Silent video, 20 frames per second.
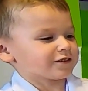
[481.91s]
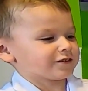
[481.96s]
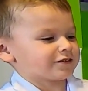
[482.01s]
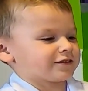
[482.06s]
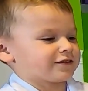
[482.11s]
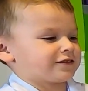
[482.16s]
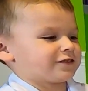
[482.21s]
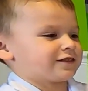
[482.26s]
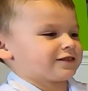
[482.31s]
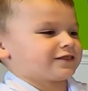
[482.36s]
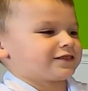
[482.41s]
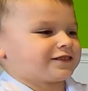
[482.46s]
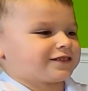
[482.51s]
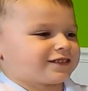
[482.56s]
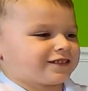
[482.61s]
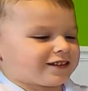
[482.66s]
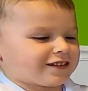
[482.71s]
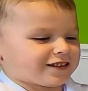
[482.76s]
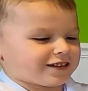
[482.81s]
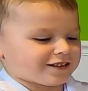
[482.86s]

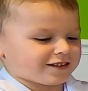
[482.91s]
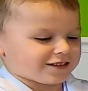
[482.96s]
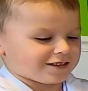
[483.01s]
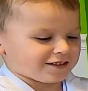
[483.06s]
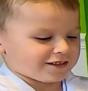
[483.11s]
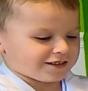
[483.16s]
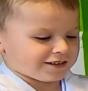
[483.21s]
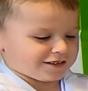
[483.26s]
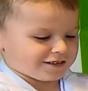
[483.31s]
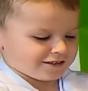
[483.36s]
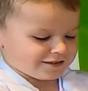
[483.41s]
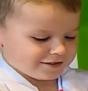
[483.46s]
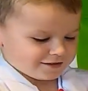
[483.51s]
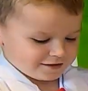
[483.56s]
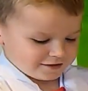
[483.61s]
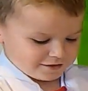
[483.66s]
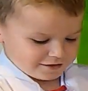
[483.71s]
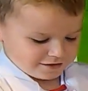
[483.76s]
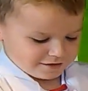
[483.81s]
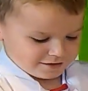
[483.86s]

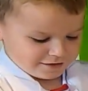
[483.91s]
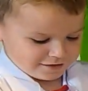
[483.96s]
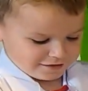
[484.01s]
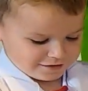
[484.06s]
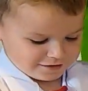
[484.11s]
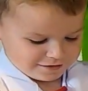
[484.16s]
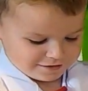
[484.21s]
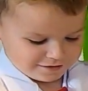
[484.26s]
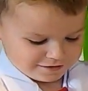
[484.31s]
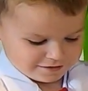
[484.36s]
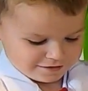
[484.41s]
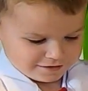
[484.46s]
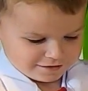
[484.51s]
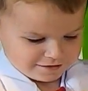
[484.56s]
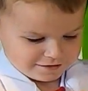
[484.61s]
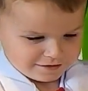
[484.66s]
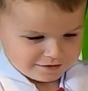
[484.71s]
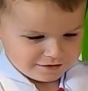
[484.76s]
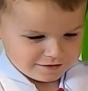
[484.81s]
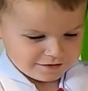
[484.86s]

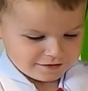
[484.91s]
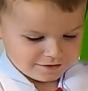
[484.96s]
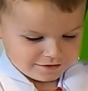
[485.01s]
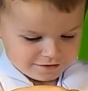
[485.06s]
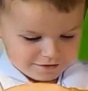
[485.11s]
(not speaking)